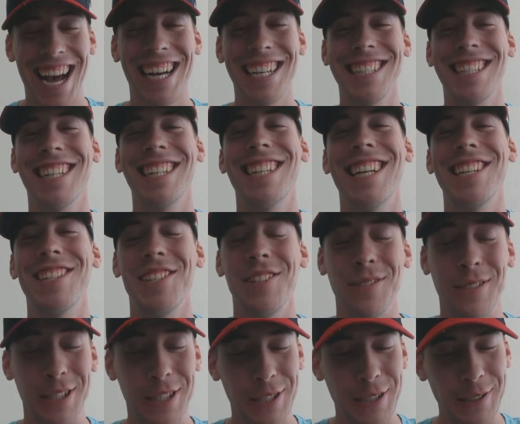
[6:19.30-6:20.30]
I thought that
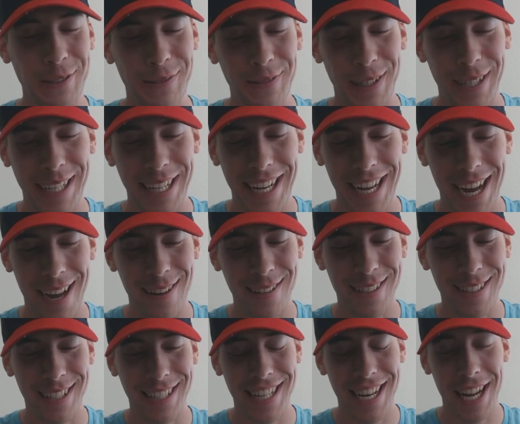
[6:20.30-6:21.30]
shit was so funny. I
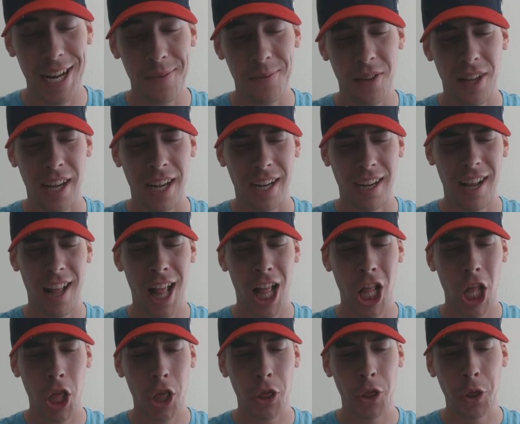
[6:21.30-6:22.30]
was looking at him like,
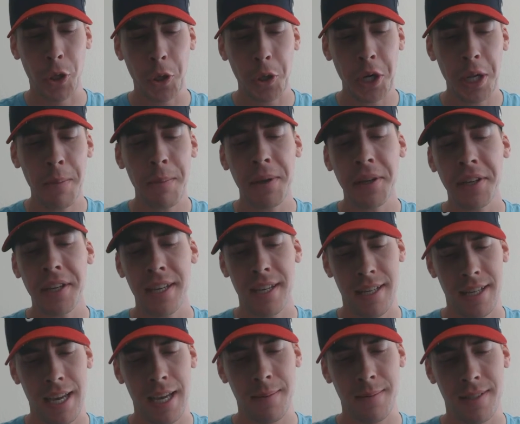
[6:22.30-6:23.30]
30
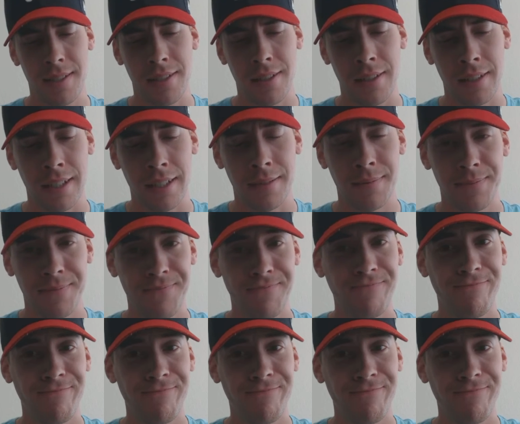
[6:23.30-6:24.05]
million games started.